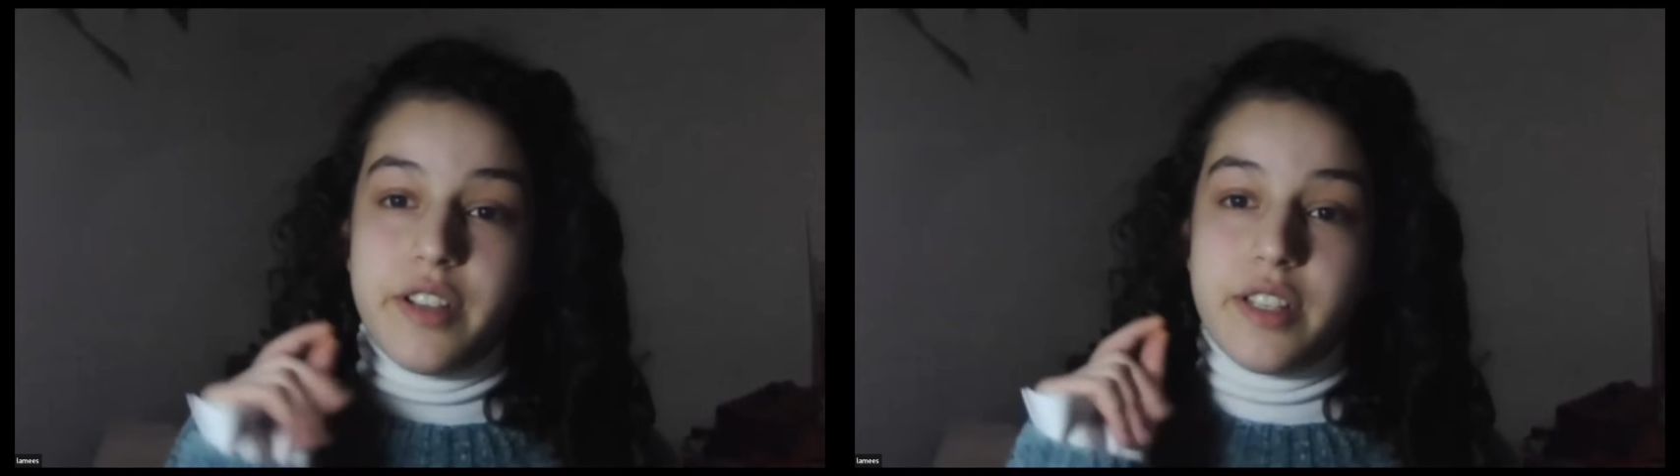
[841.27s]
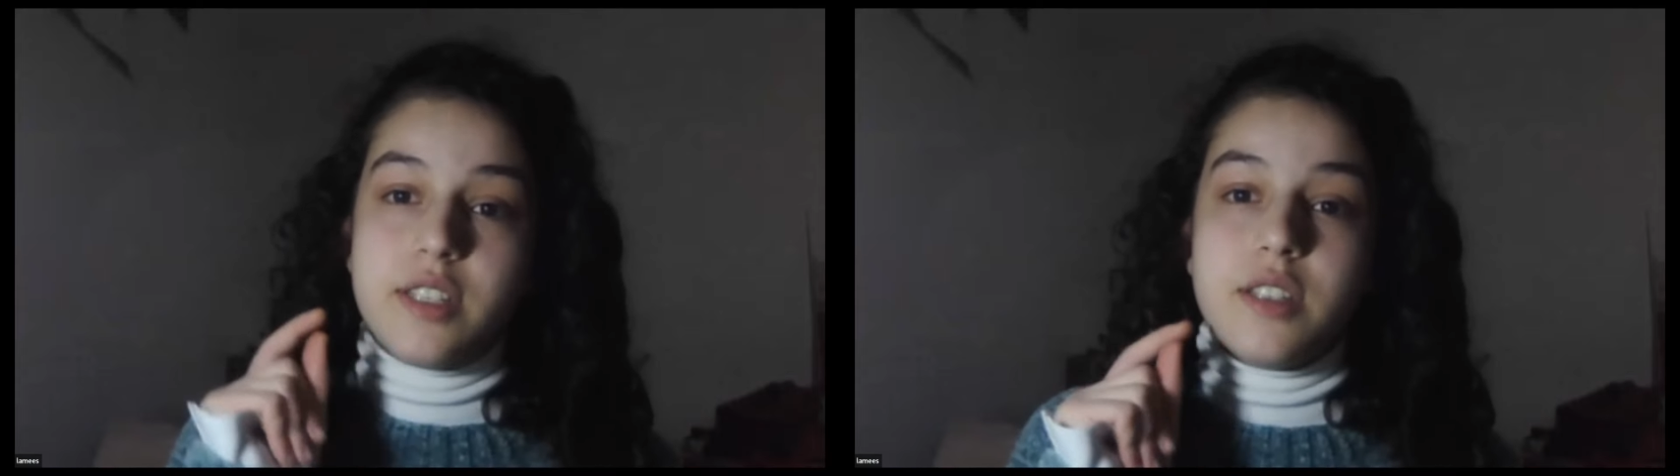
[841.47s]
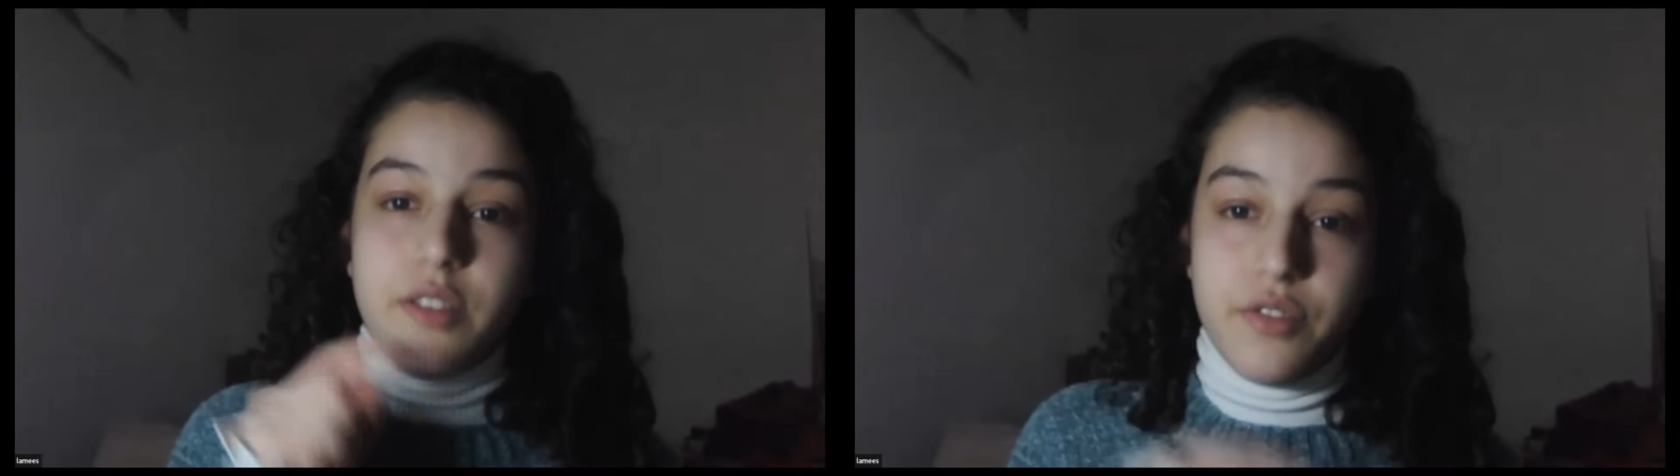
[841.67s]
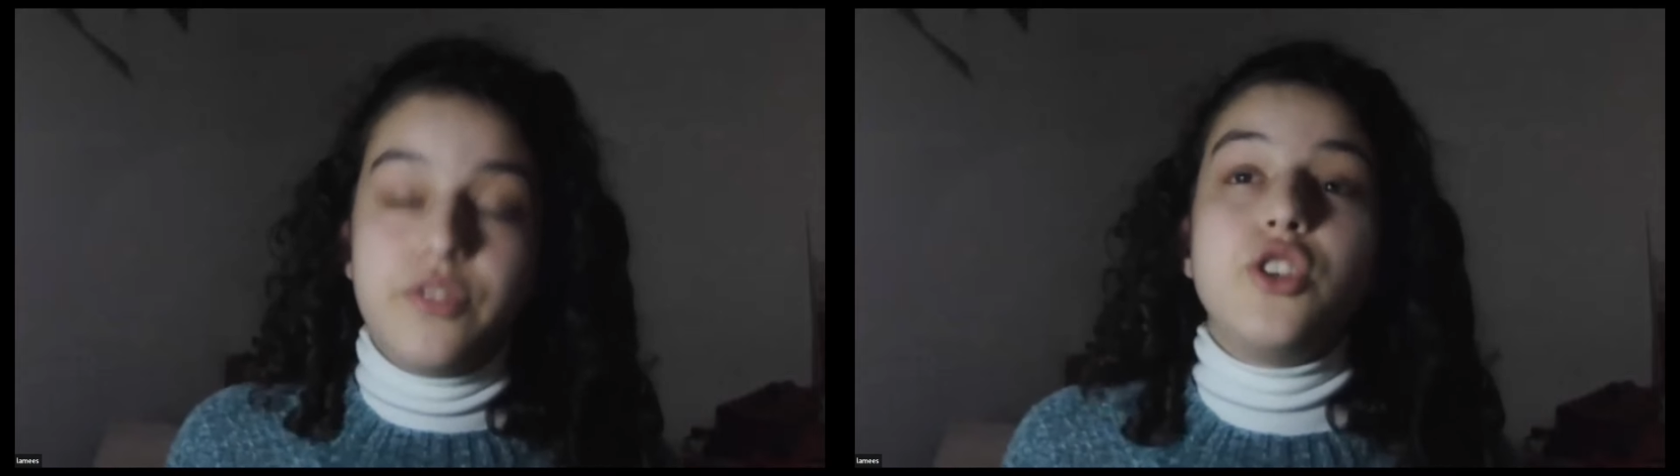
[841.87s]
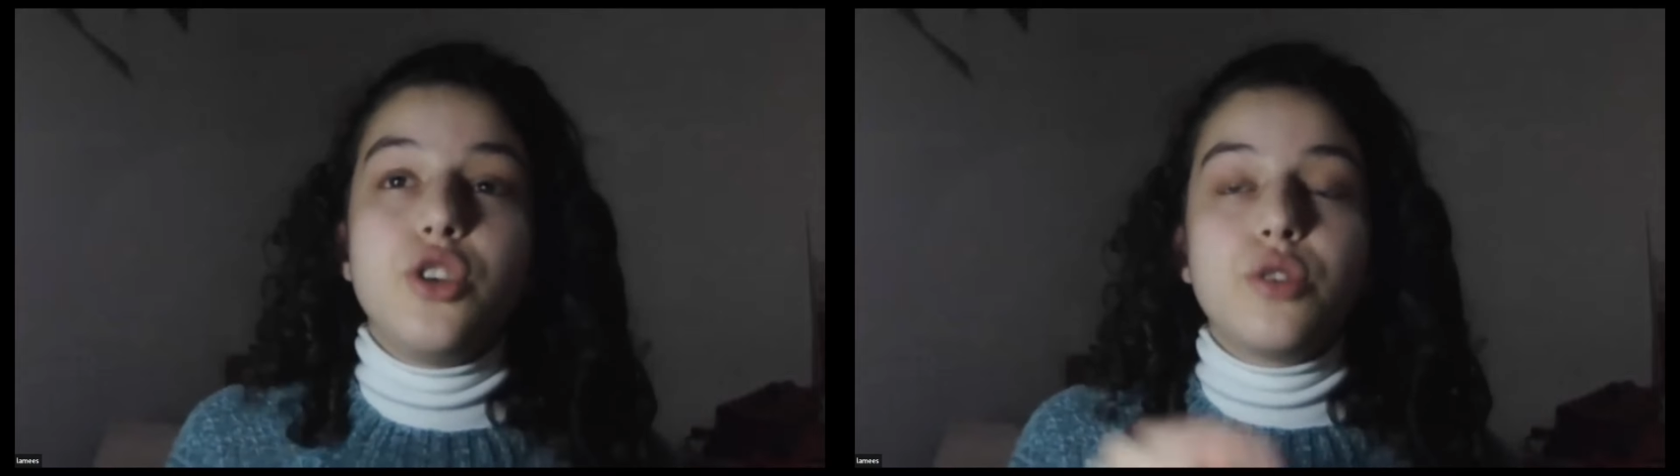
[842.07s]
if
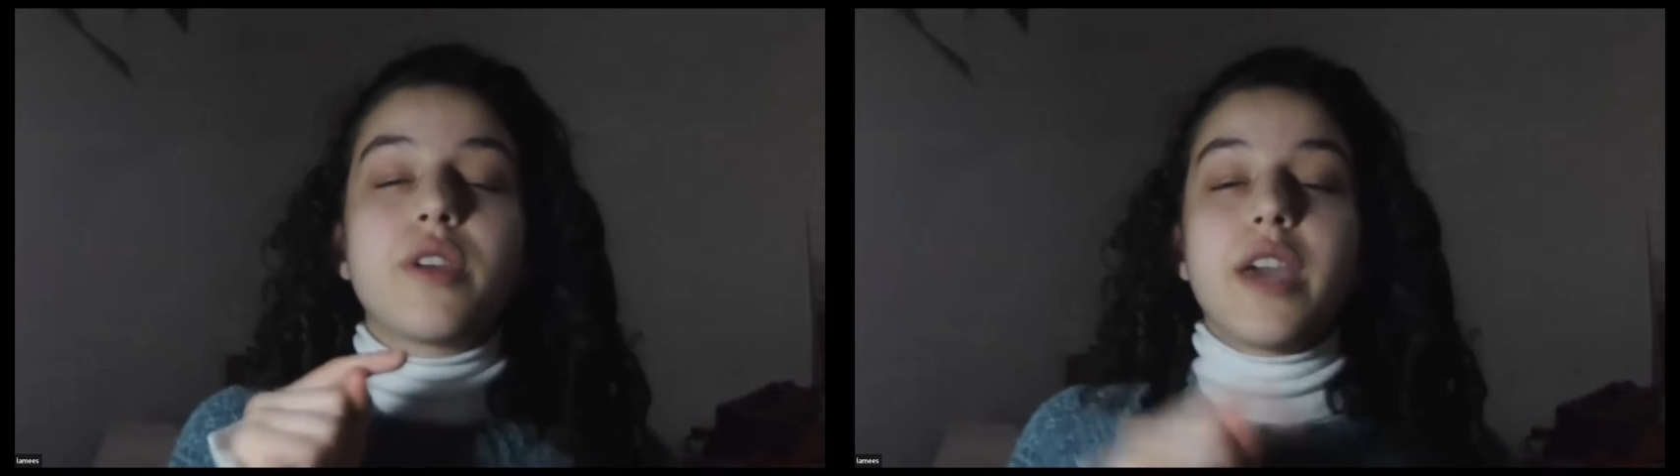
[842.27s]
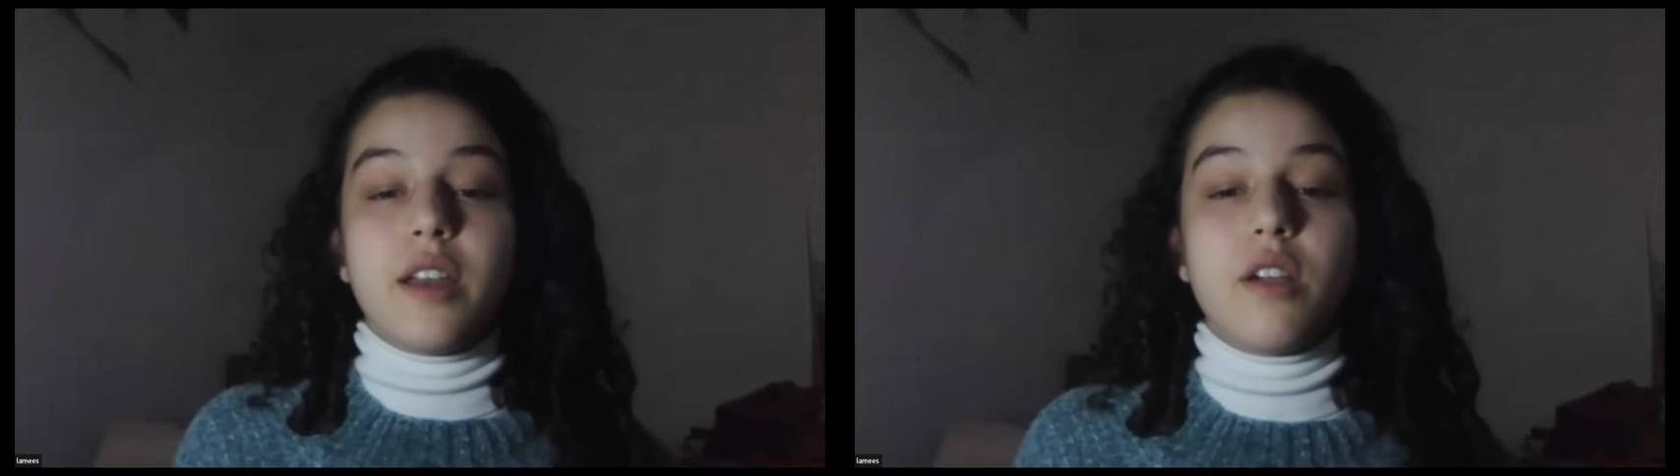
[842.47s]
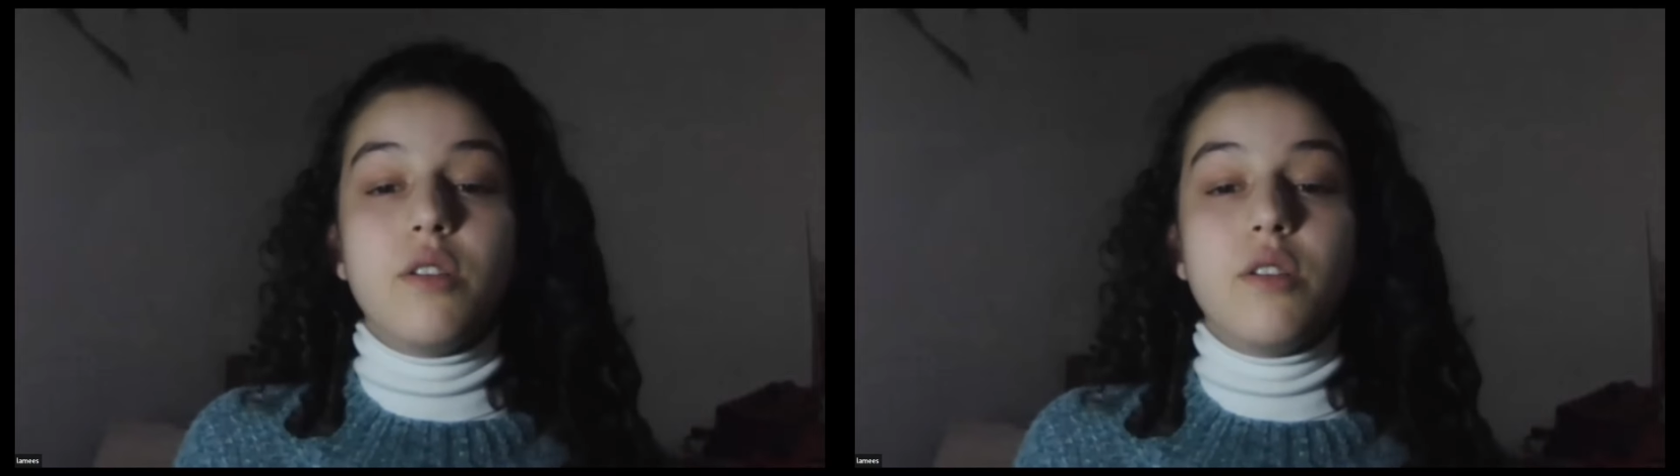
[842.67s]
you can